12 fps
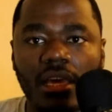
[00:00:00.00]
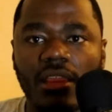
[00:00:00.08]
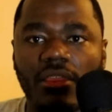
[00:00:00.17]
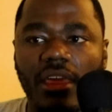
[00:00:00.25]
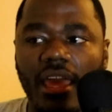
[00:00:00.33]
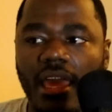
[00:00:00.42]

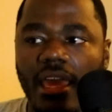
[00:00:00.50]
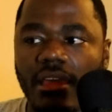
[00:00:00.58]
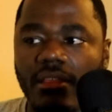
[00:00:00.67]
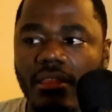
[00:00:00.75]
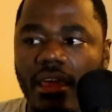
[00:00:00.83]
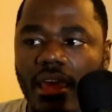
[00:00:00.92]

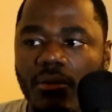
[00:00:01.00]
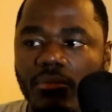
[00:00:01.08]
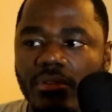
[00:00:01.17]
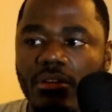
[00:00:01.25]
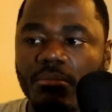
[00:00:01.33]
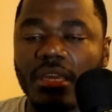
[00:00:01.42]
they
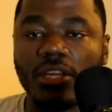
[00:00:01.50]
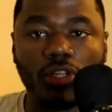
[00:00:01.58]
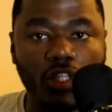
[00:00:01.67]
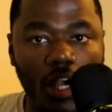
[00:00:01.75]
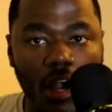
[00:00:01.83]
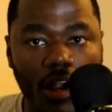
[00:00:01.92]
when they're being
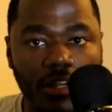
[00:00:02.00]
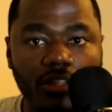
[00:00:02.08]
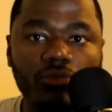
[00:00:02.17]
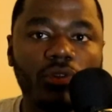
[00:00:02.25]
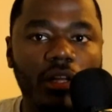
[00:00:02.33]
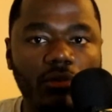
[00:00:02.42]

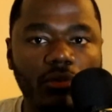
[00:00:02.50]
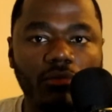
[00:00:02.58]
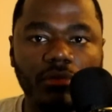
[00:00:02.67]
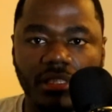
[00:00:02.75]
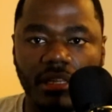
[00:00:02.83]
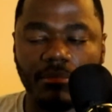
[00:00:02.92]
charged, quote unquote,
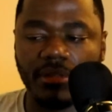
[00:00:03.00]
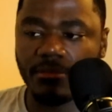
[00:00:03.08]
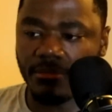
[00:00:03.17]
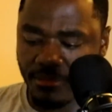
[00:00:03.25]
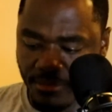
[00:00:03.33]
with something,